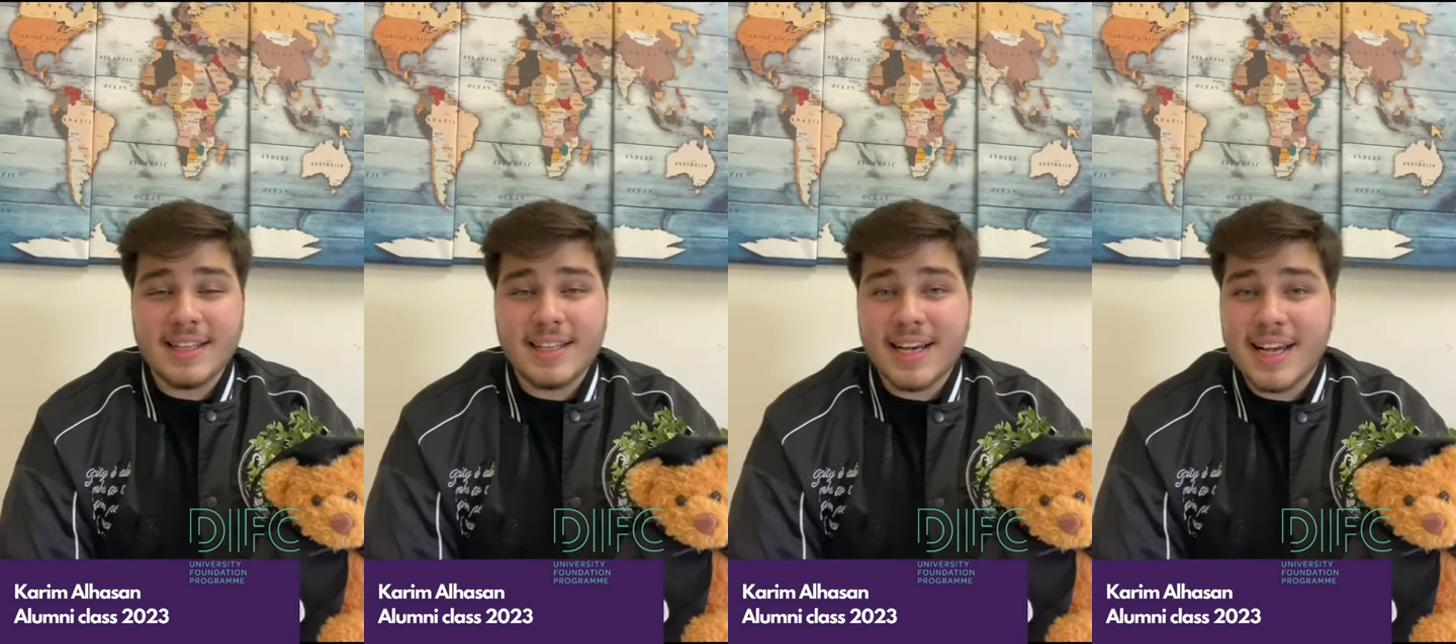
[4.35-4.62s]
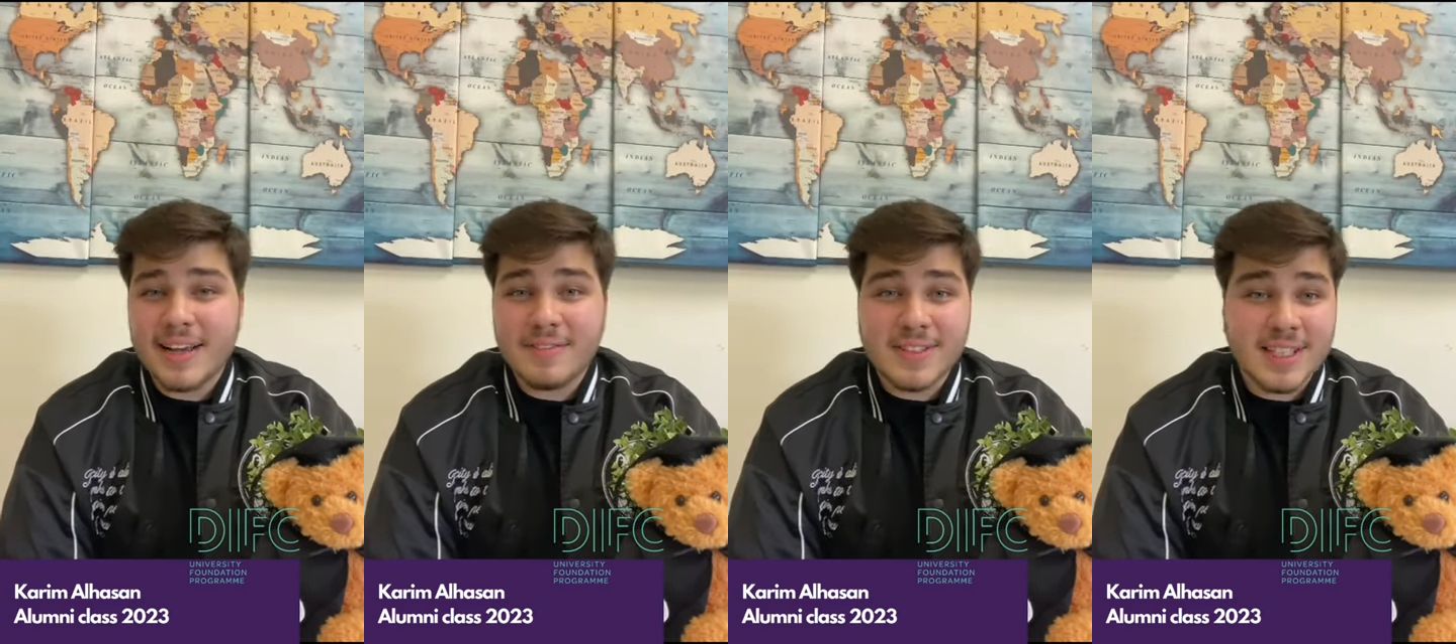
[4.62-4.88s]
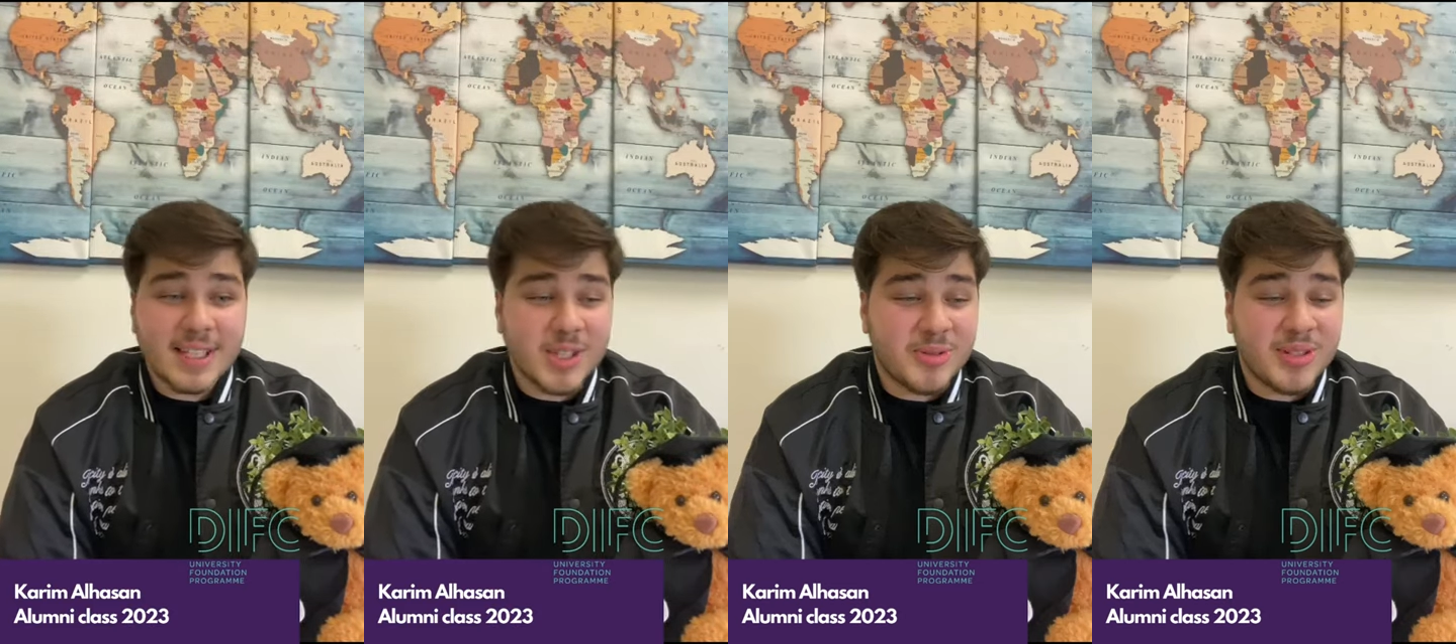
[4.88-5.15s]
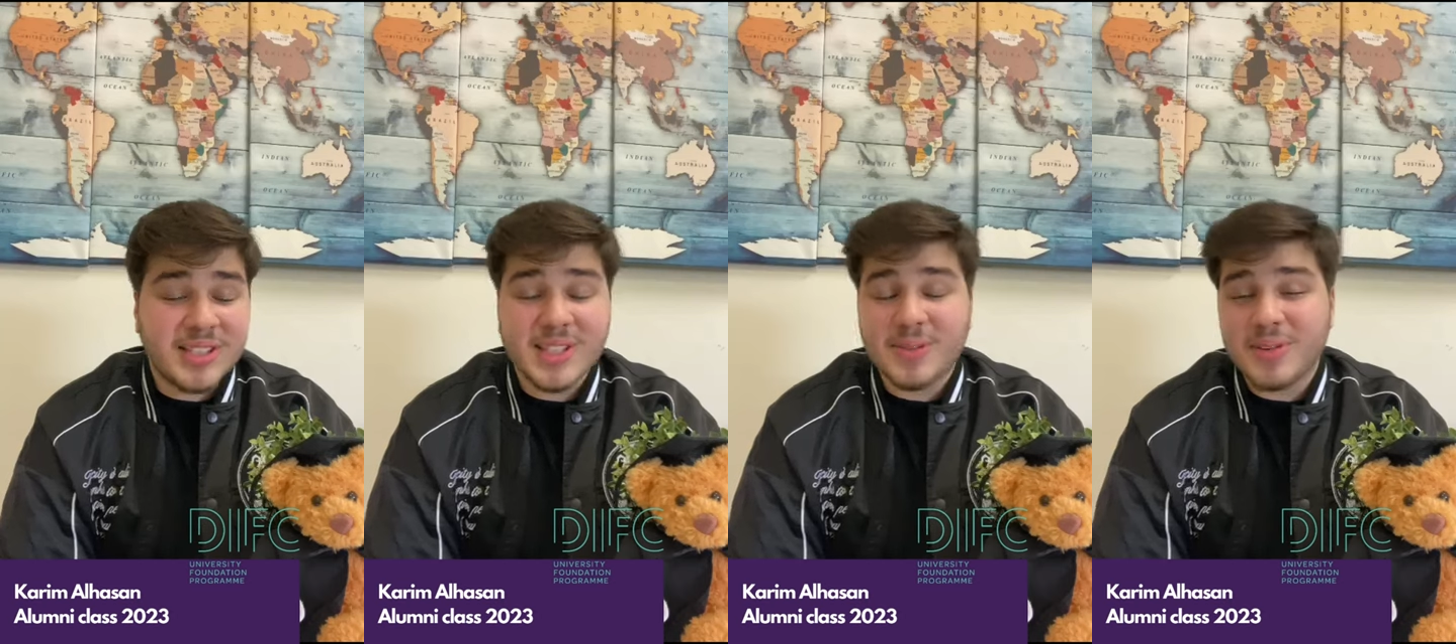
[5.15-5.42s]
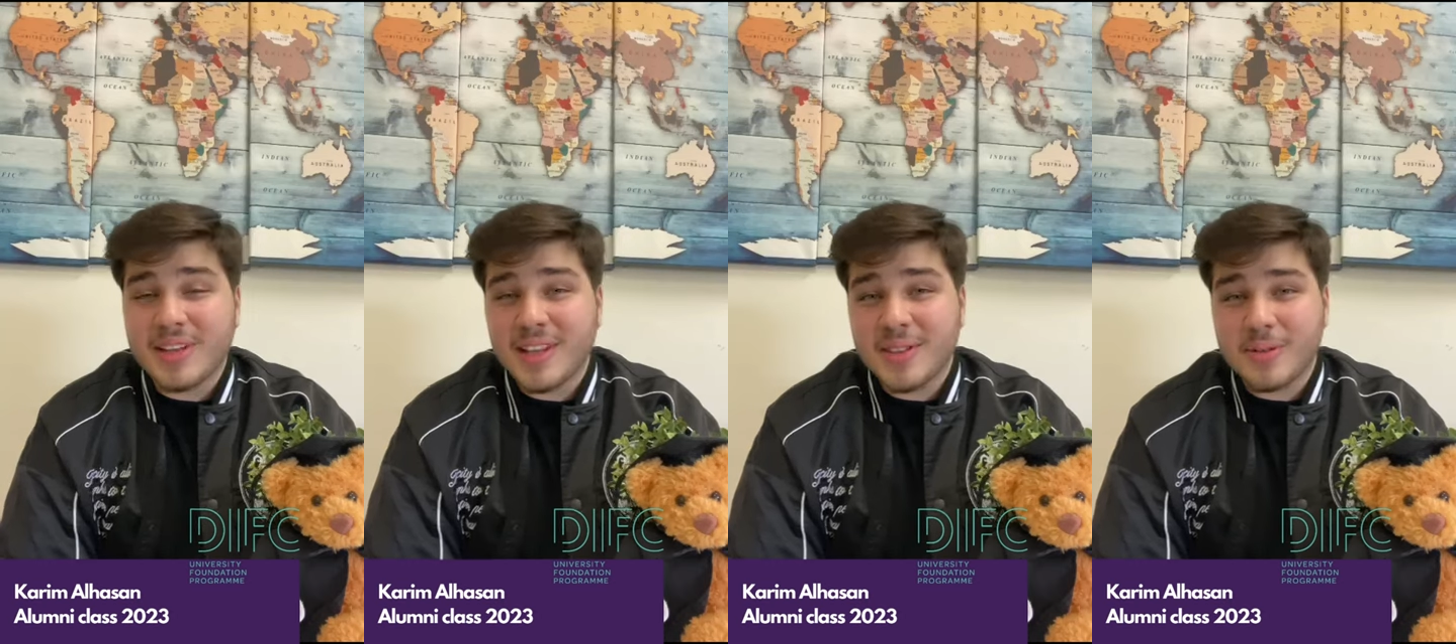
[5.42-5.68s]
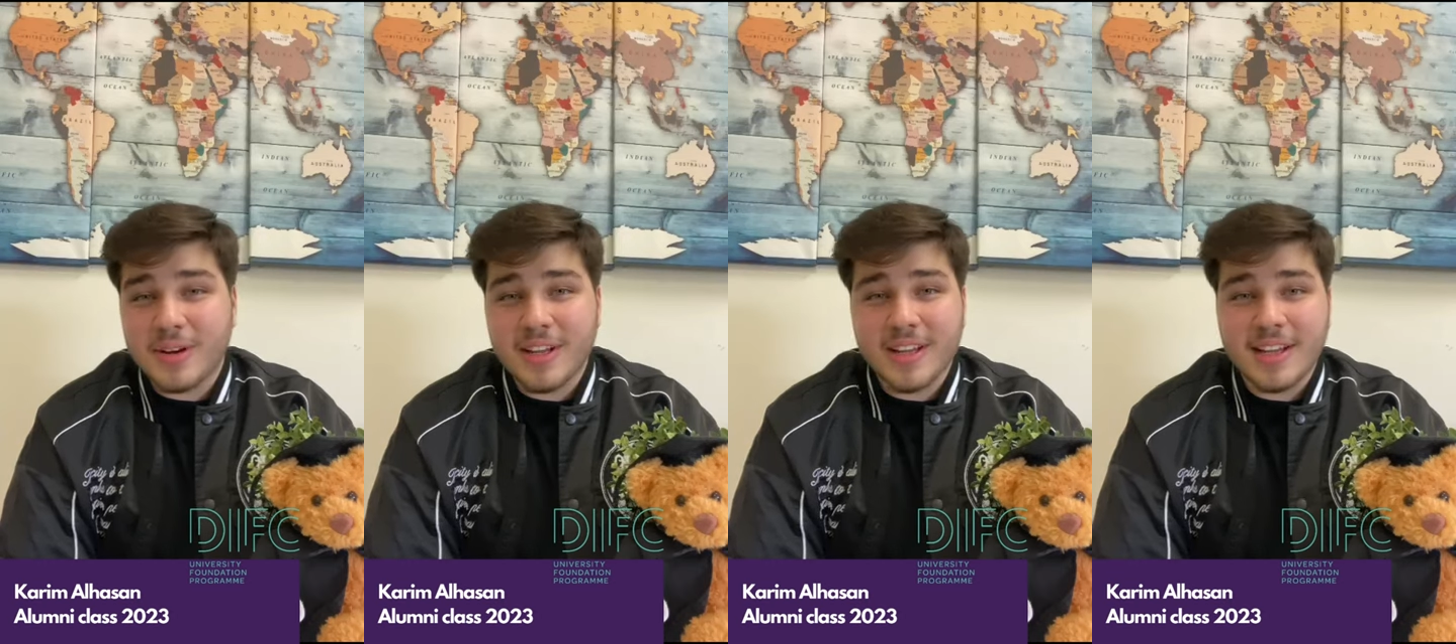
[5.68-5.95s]
DIFC in
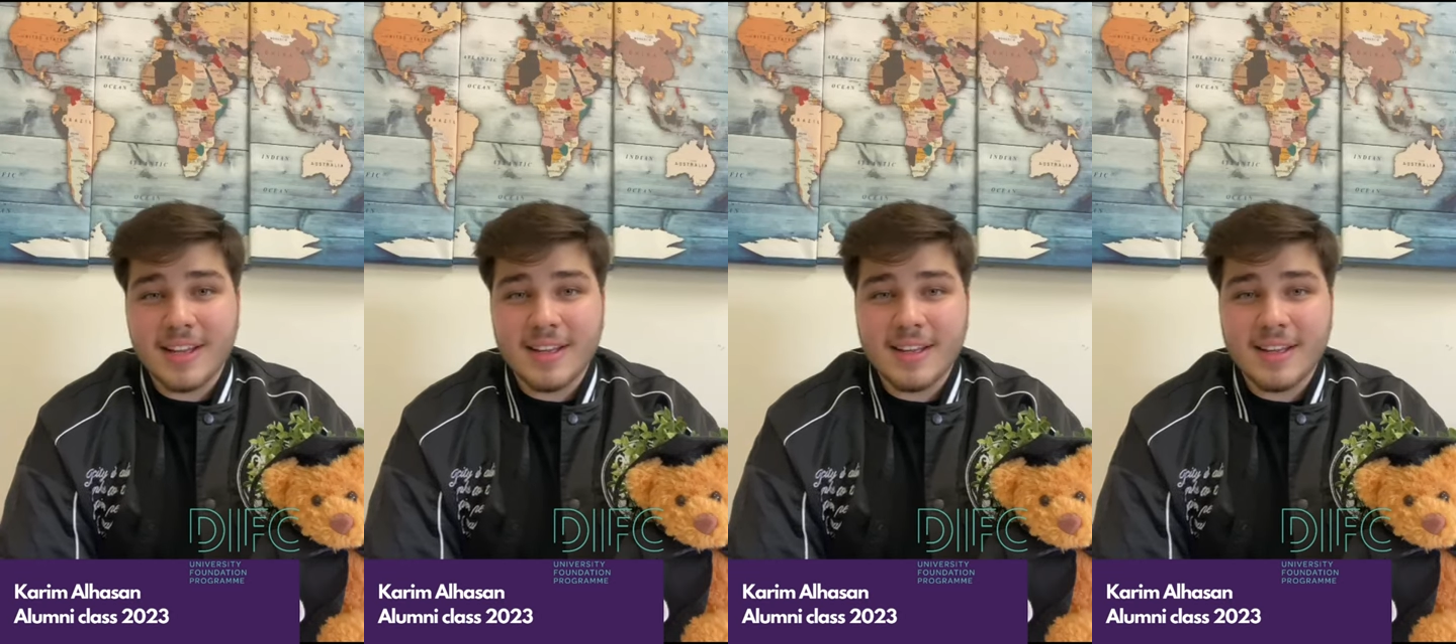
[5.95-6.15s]
2023.